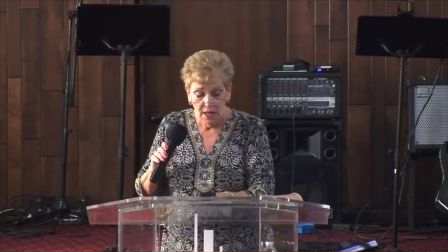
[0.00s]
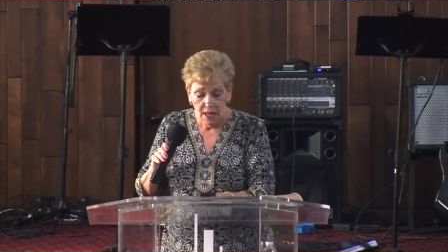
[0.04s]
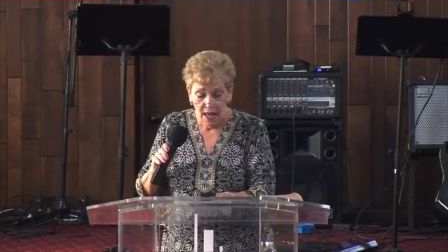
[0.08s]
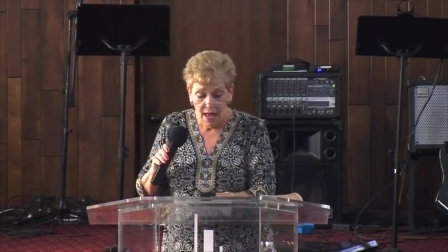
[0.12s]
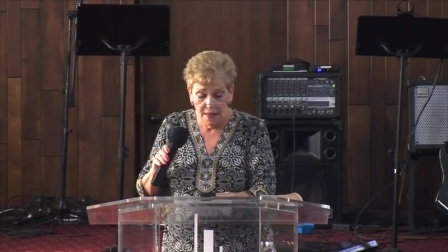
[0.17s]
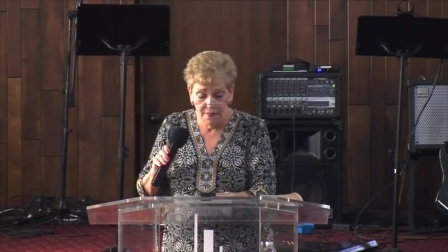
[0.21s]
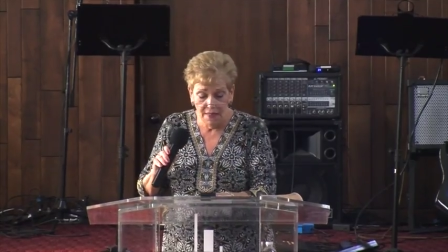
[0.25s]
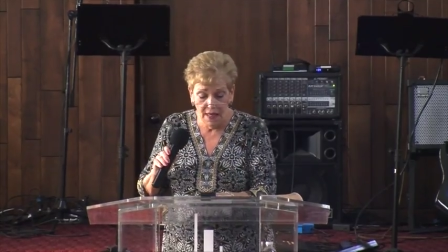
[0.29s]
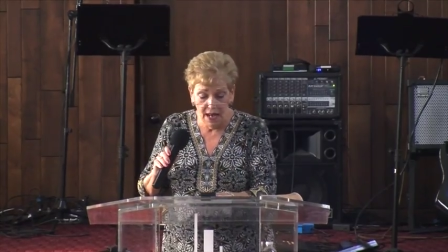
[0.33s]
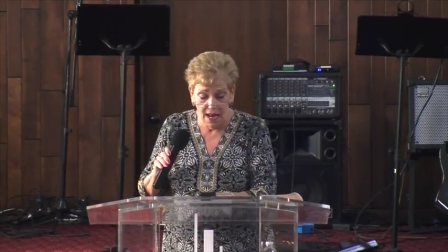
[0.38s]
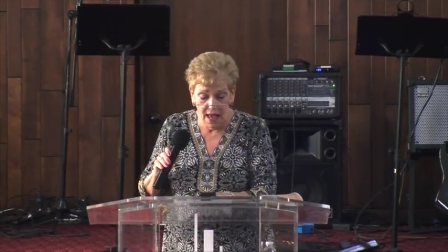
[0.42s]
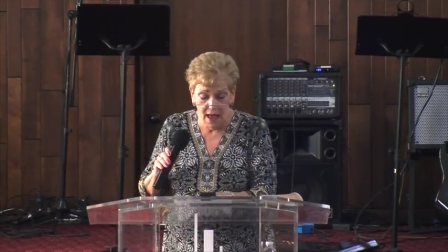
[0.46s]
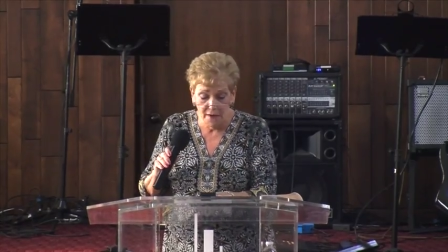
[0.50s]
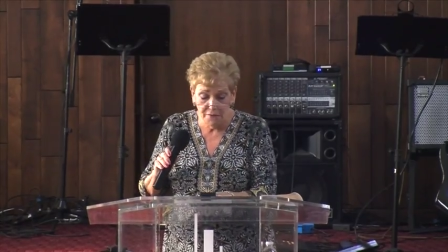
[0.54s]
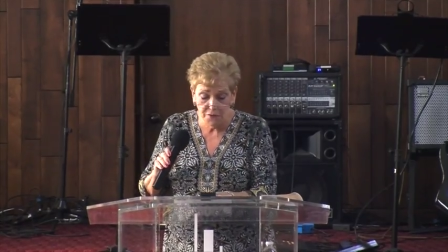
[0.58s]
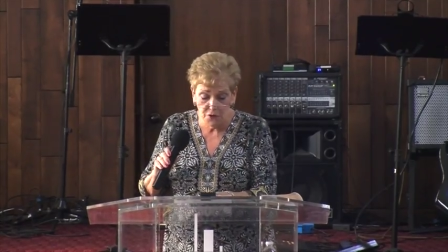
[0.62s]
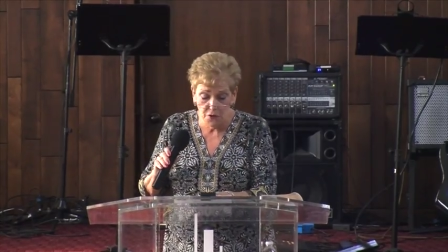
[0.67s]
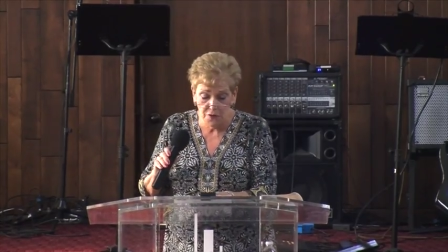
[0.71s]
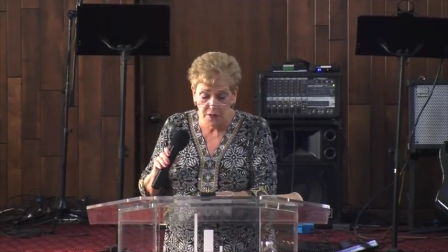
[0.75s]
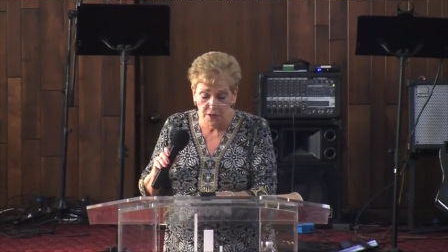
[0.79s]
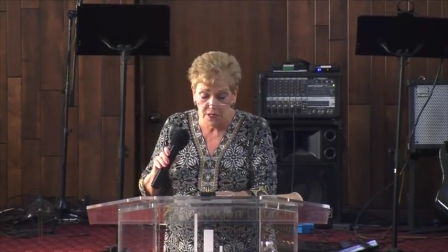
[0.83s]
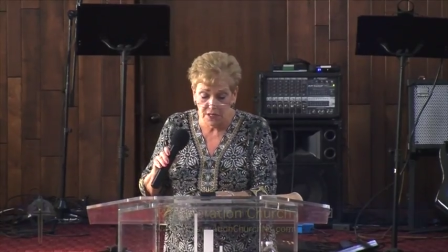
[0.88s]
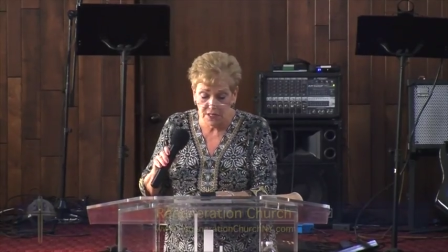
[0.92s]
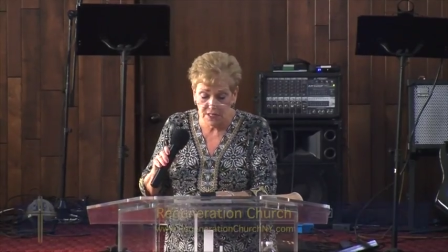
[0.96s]
And then
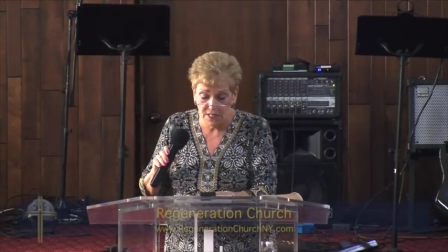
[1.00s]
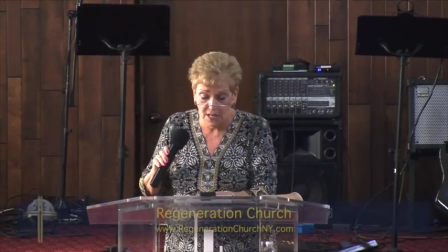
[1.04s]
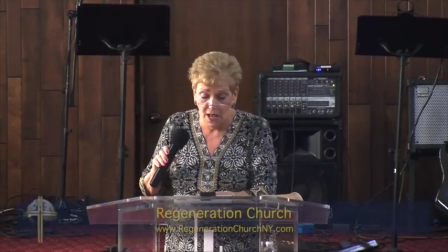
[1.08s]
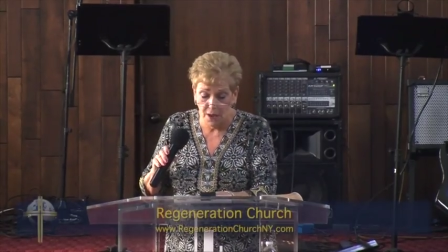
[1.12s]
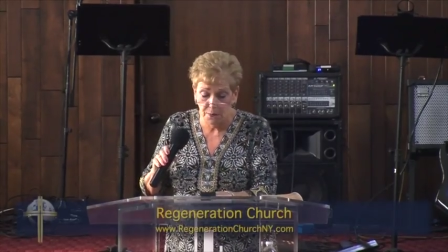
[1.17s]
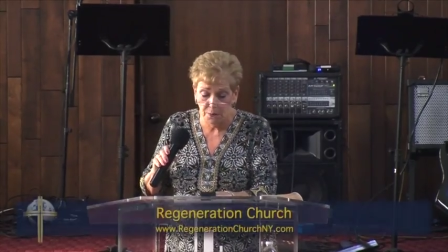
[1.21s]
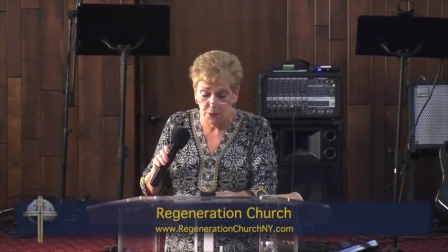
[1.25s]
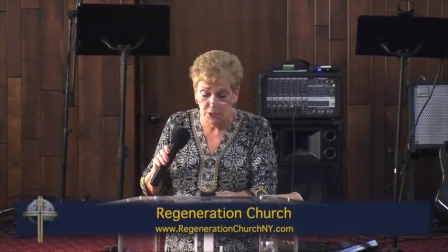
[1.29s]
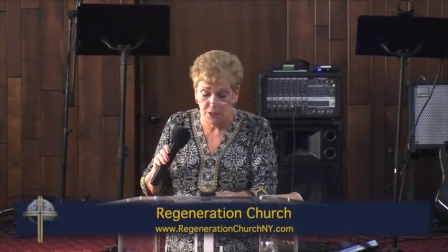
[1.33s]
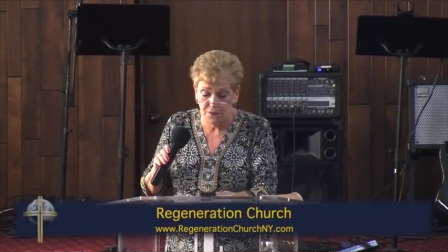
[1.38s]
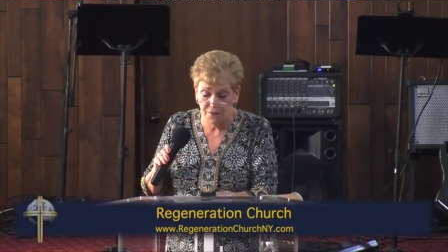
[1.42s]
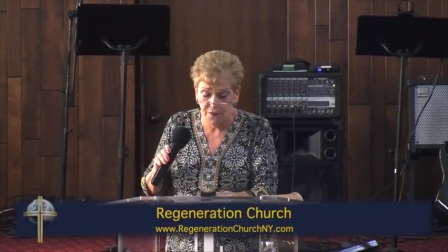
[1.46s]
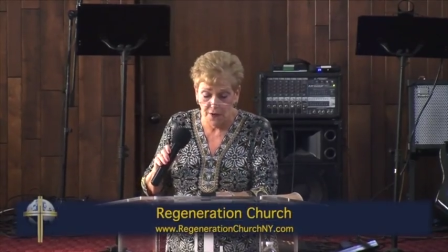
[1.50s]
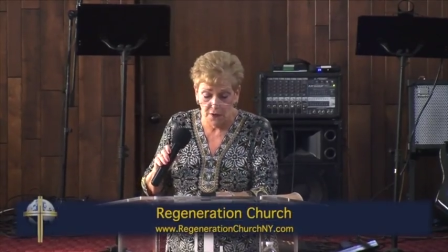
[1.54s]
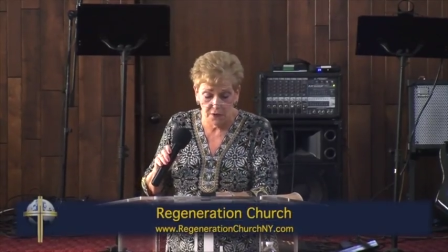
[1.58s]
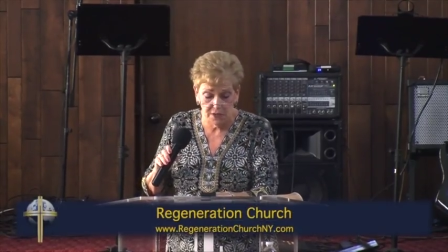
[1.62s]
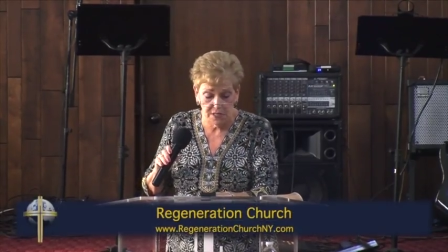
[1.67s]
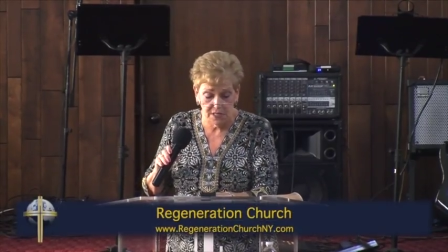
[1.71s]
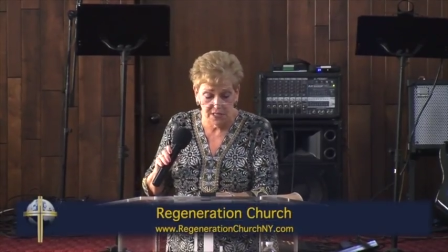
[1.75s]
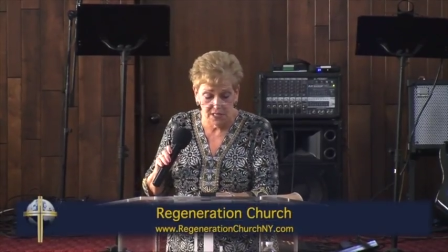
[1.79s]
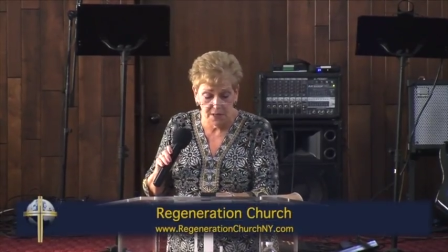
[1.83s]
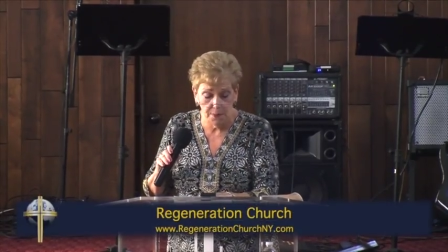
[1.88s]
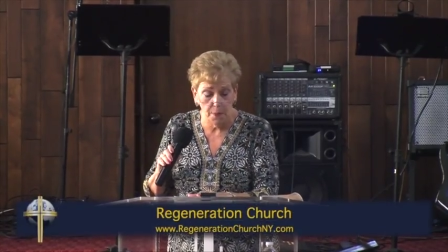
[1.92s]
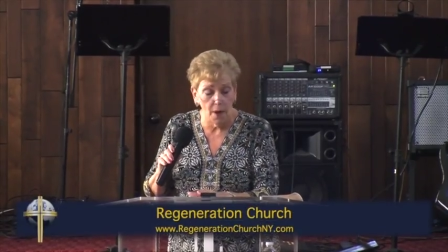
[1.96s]
after the disciples fell
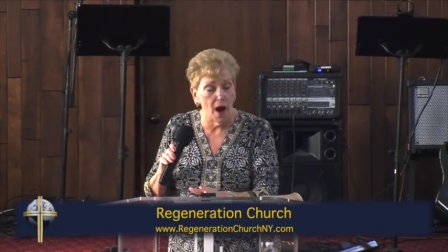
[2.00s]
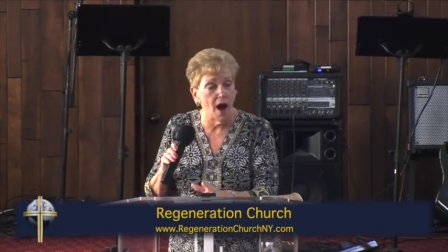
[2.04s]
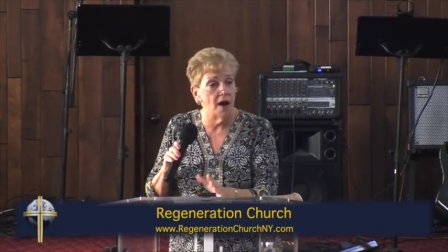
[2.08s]
asleep,